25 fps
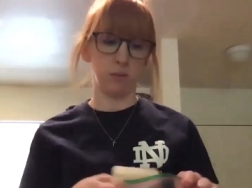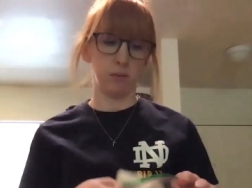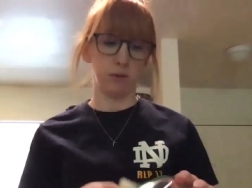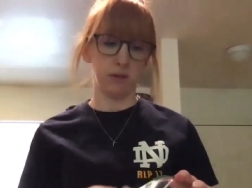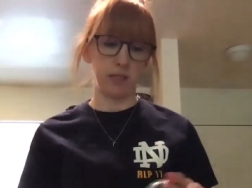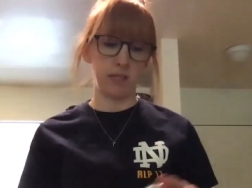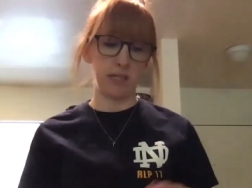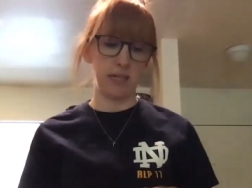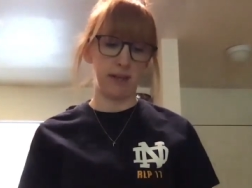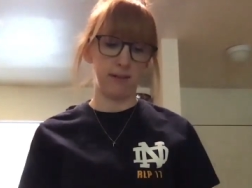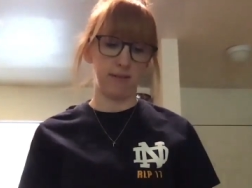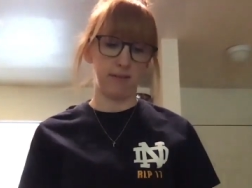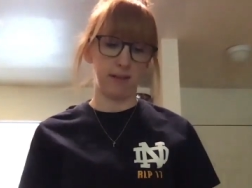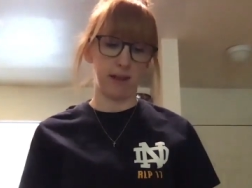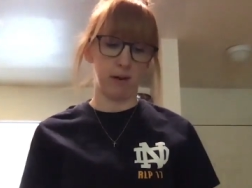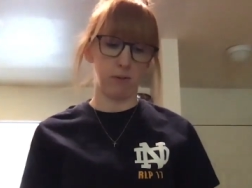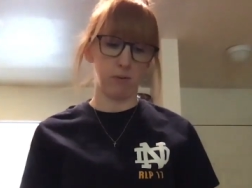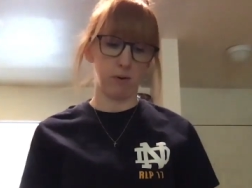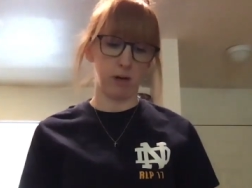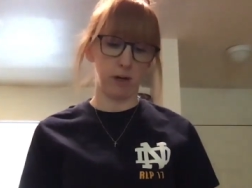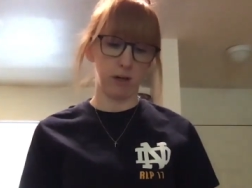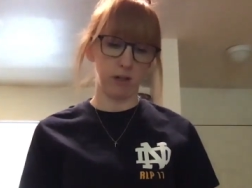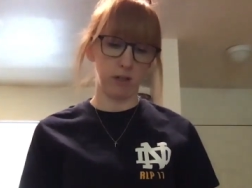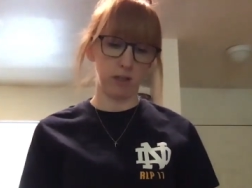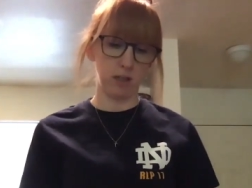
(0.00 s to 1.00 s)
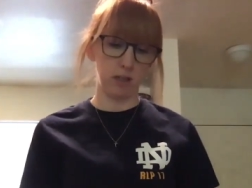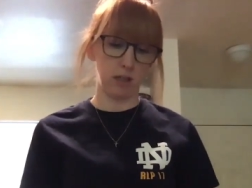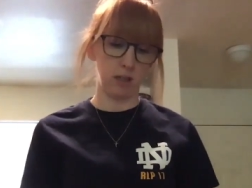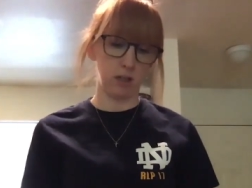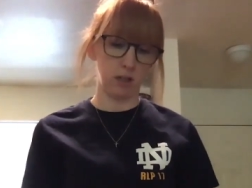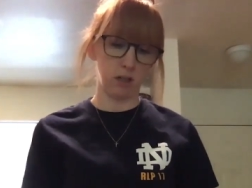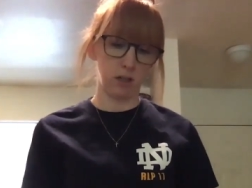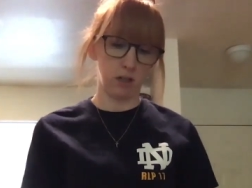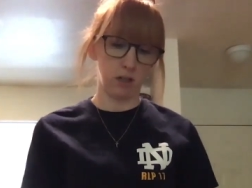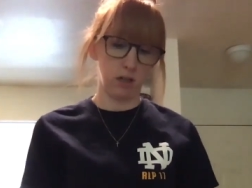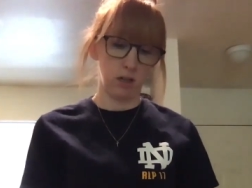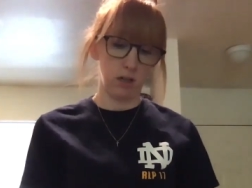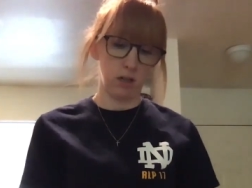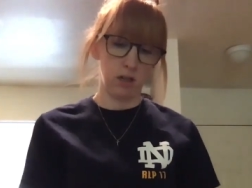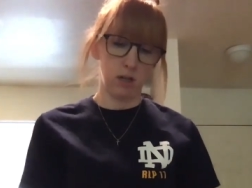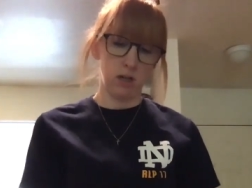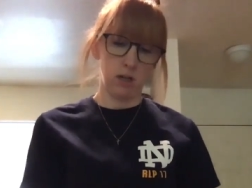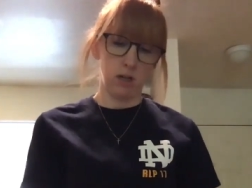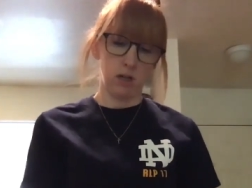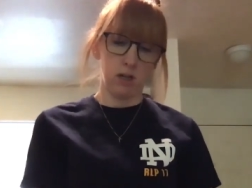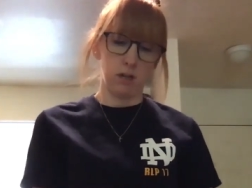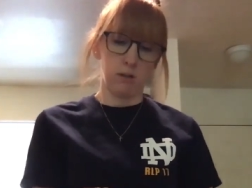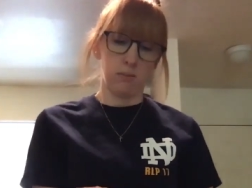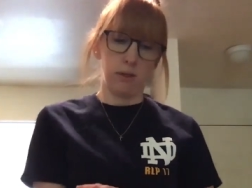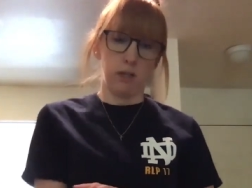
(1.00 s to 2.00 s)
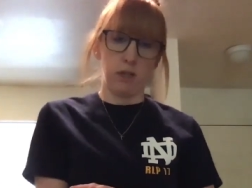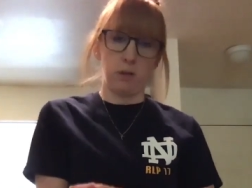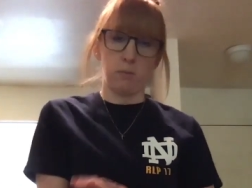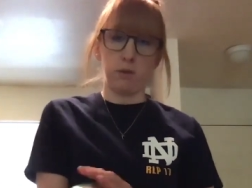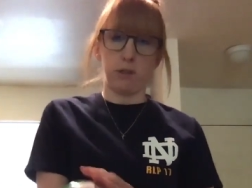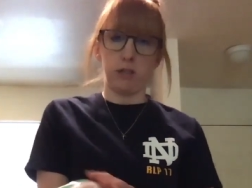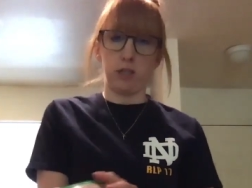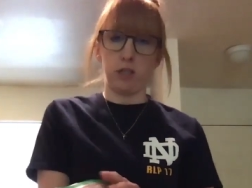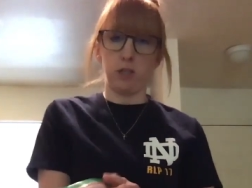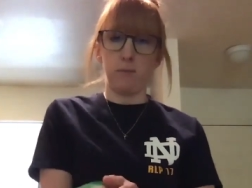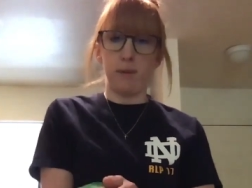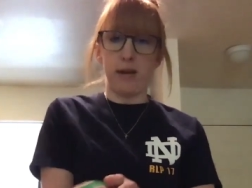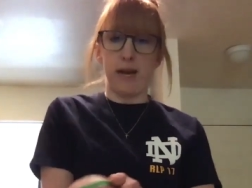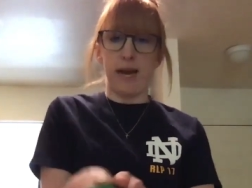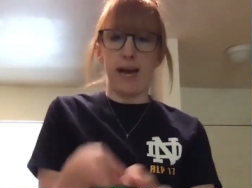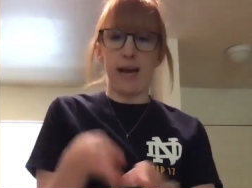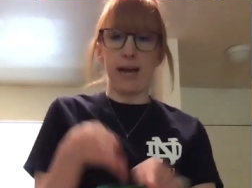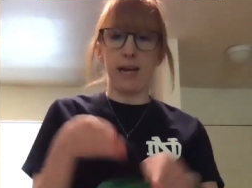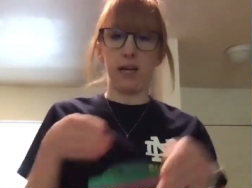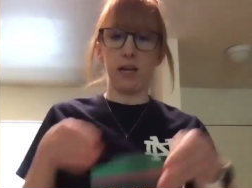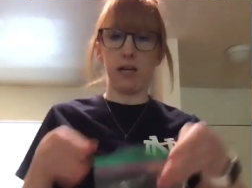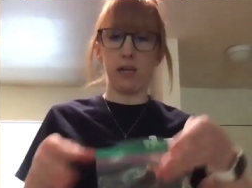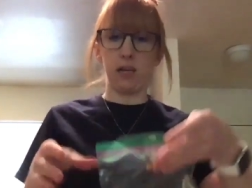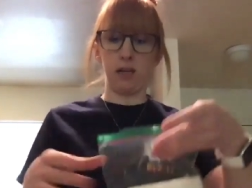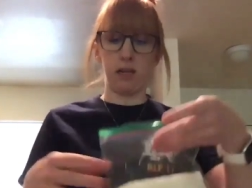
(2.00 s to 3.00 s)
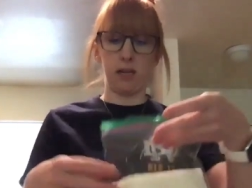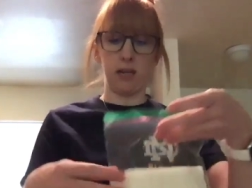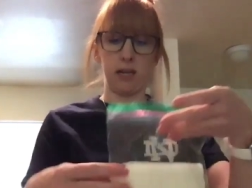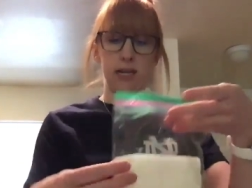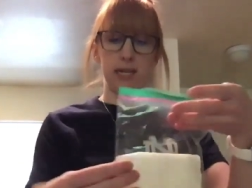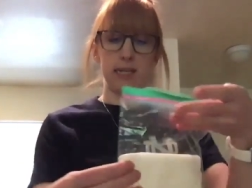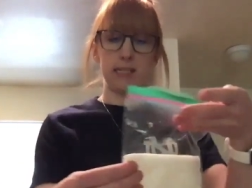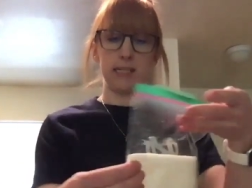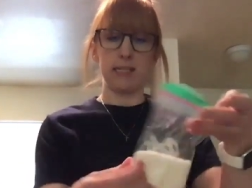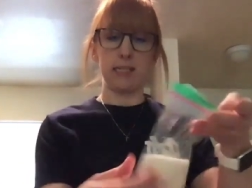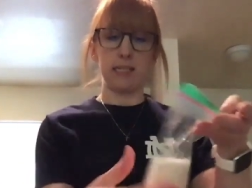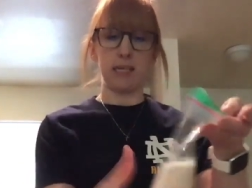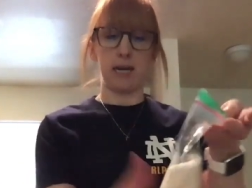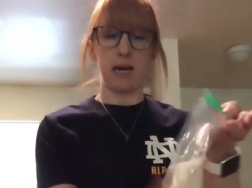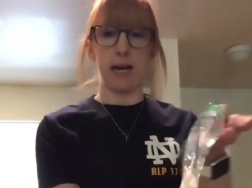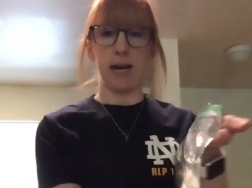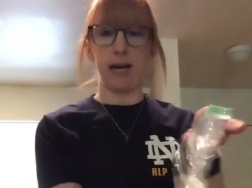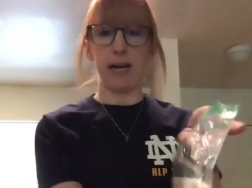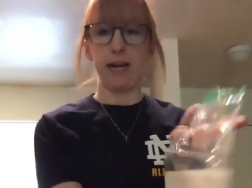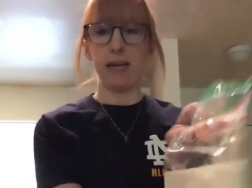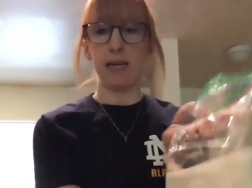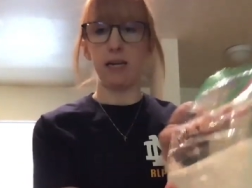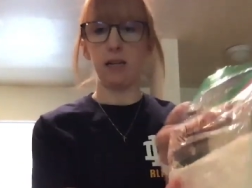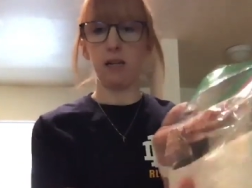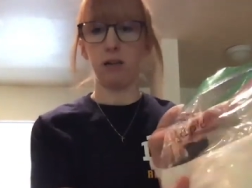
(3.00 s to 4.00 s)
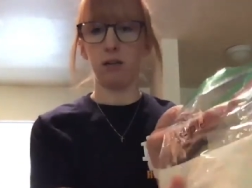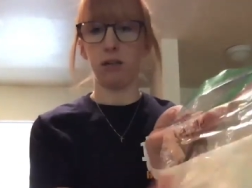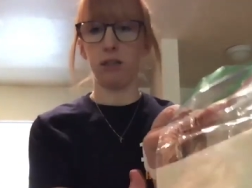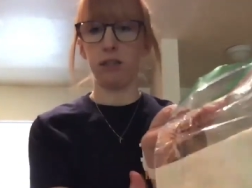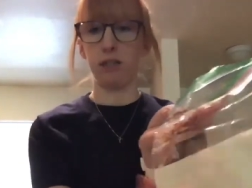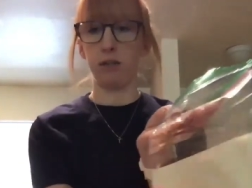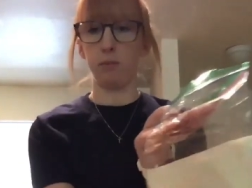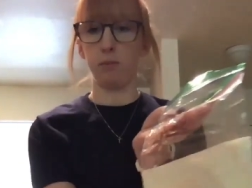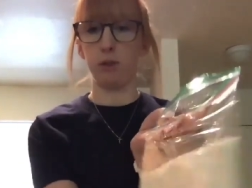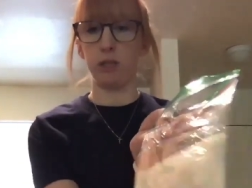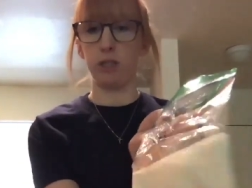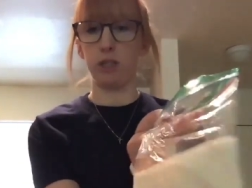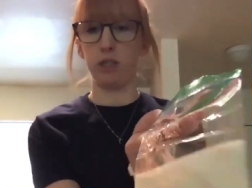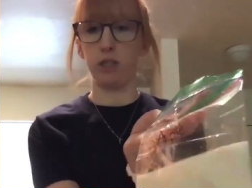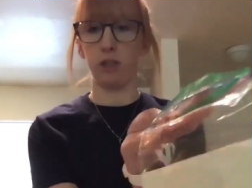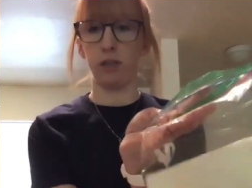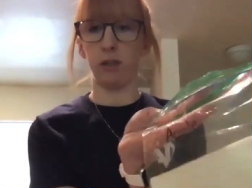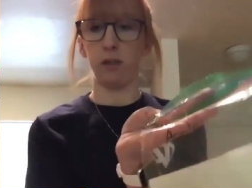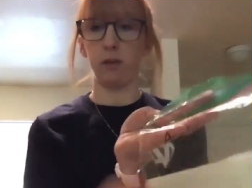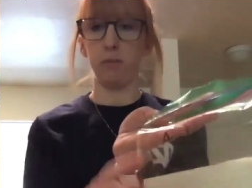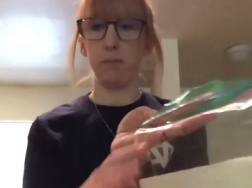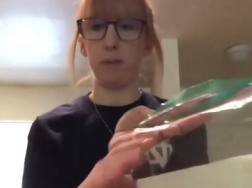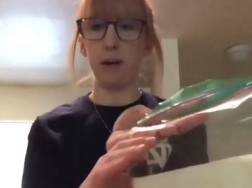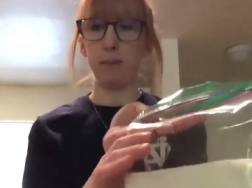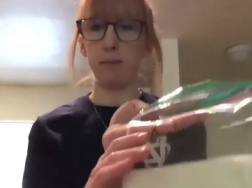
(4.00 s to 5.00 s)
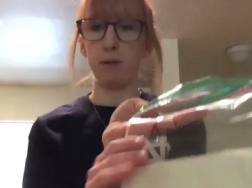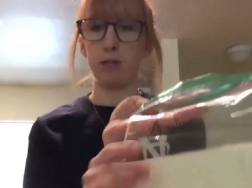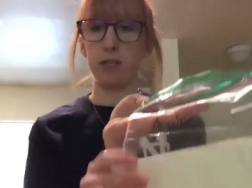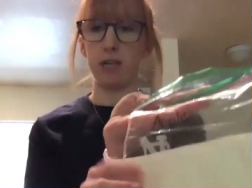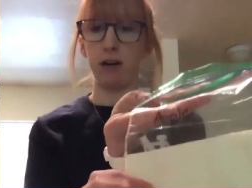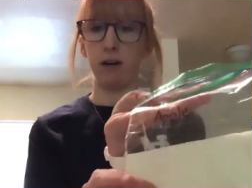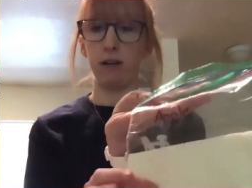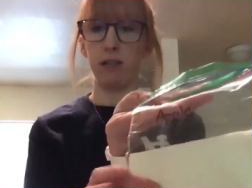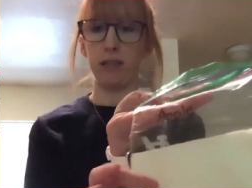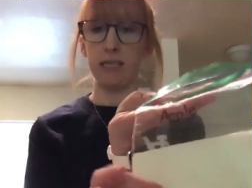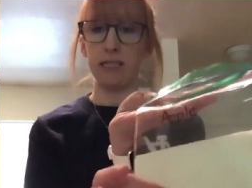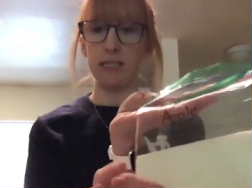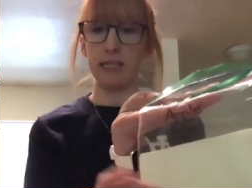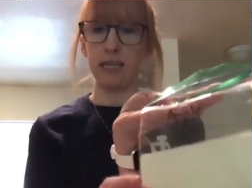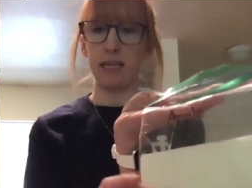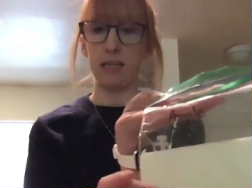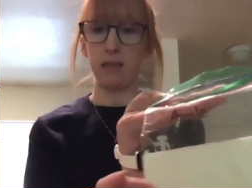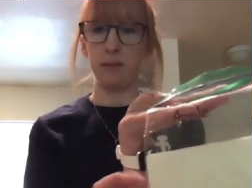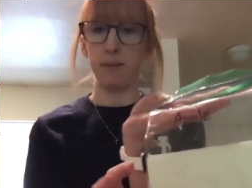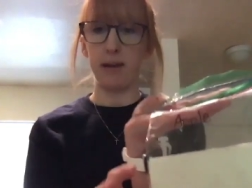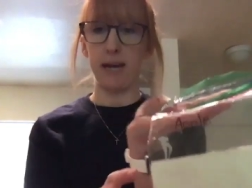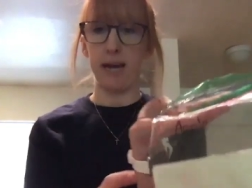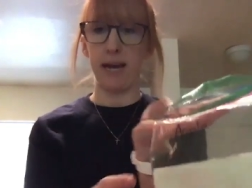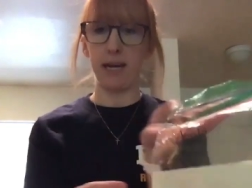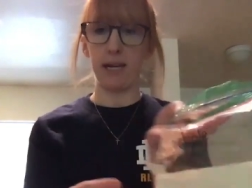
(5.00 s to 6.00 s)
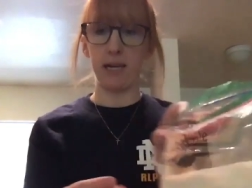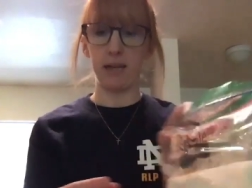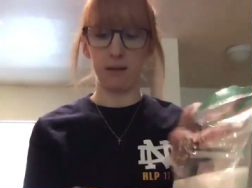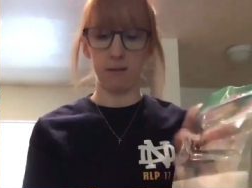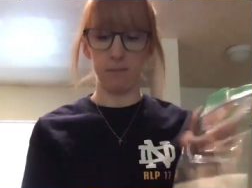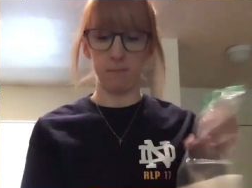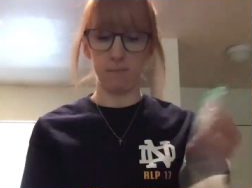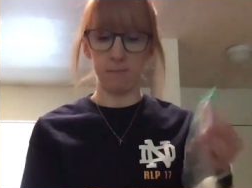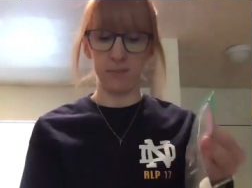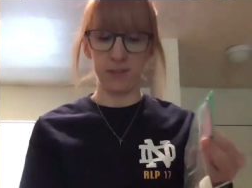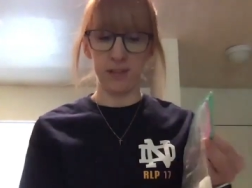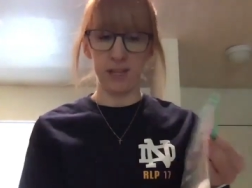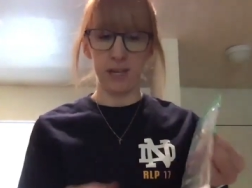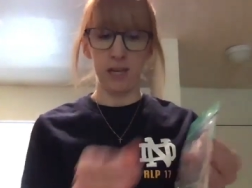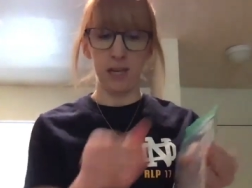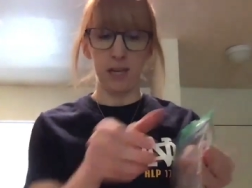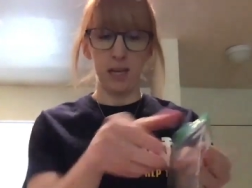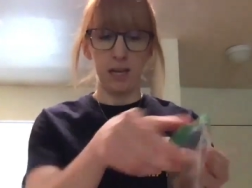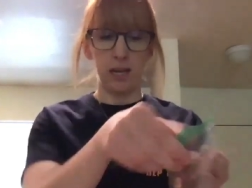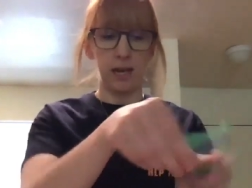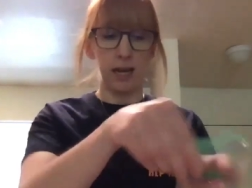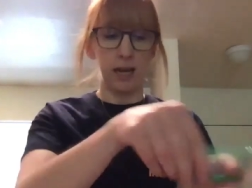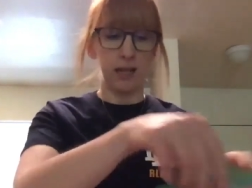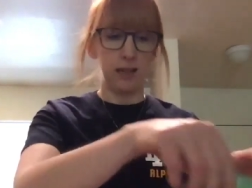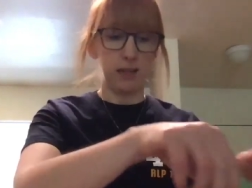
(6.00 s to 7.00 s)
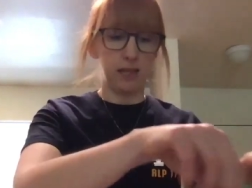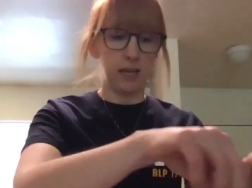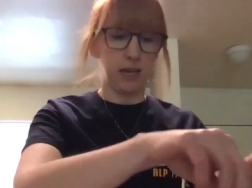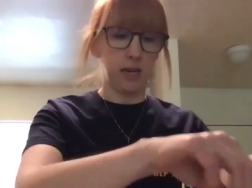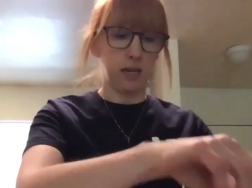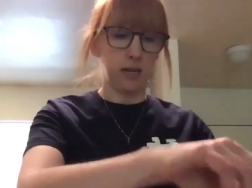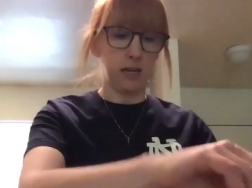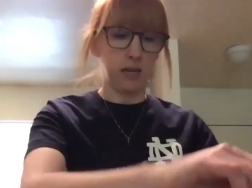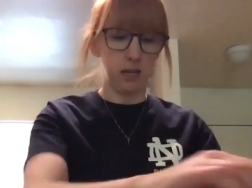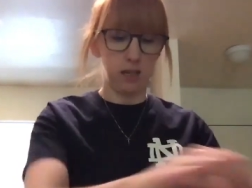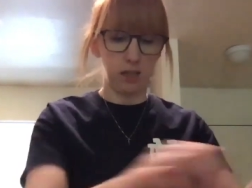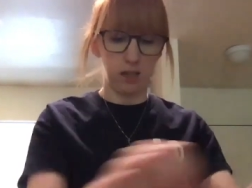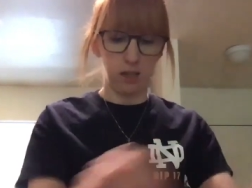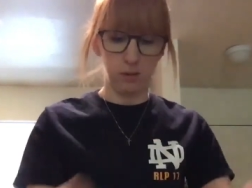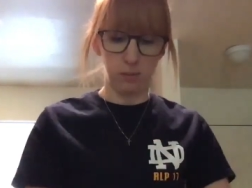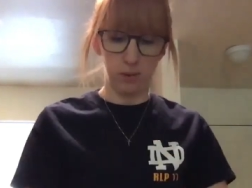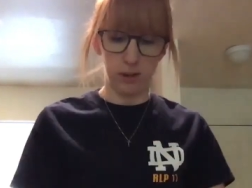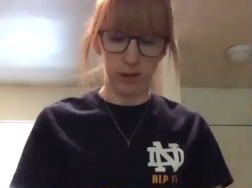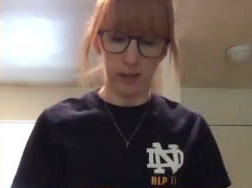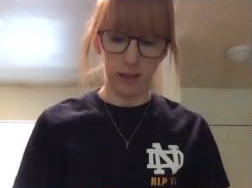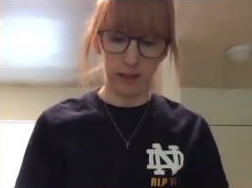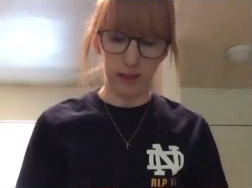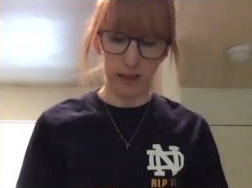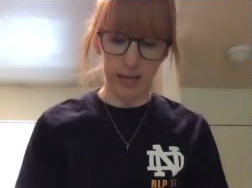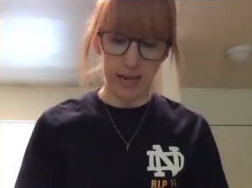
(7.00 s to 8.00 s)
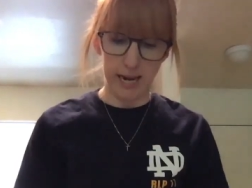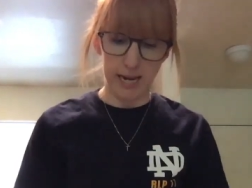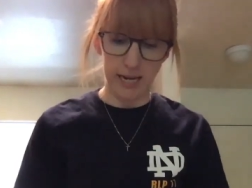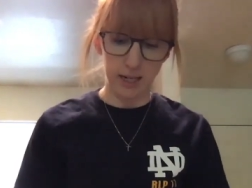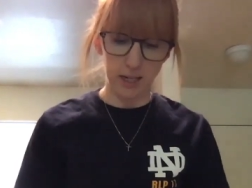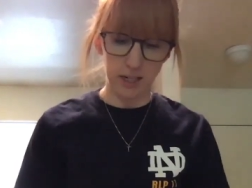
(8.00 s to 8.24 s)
see if that works. But you put your bag inside, or you put your paper towel inside the bag, and then you want to lay your